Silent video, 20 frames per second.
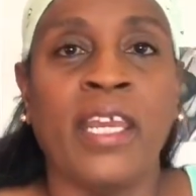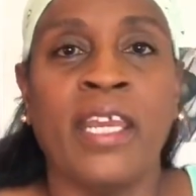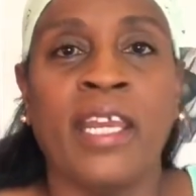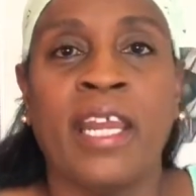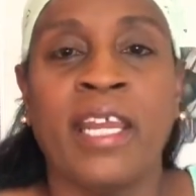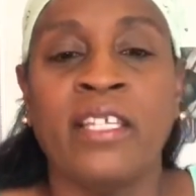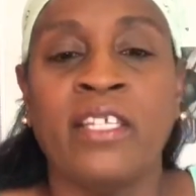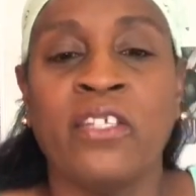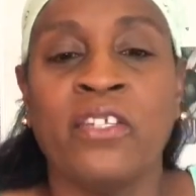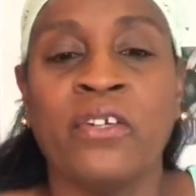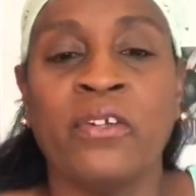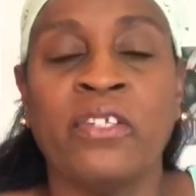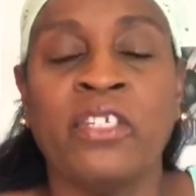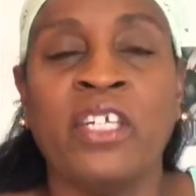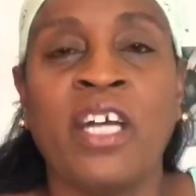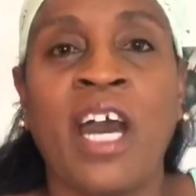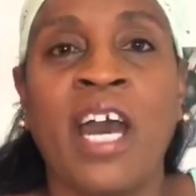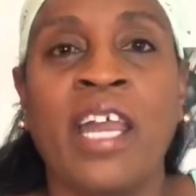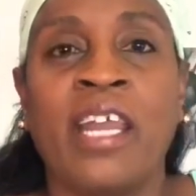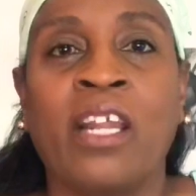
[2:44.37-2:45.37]
and I
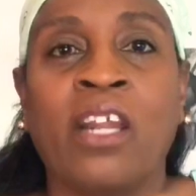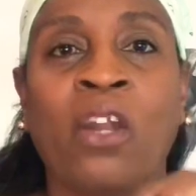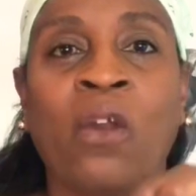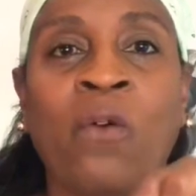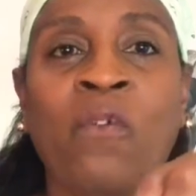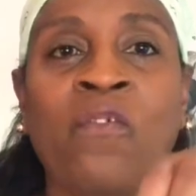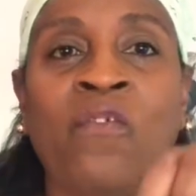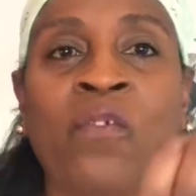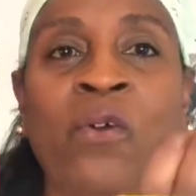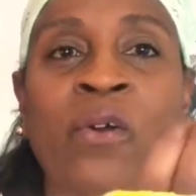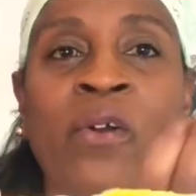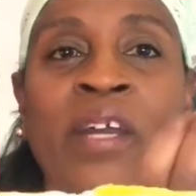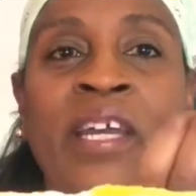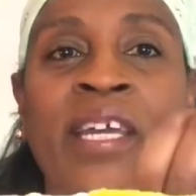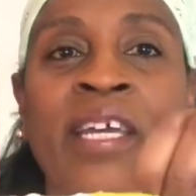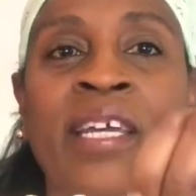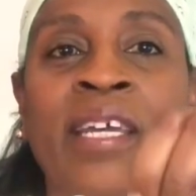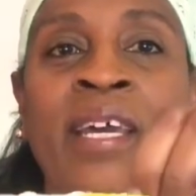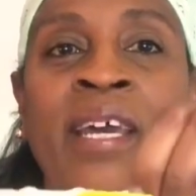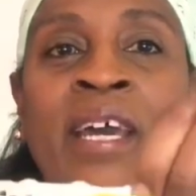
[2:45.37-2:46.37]
searched high and low for
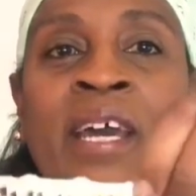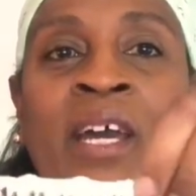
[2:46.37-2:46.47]
it,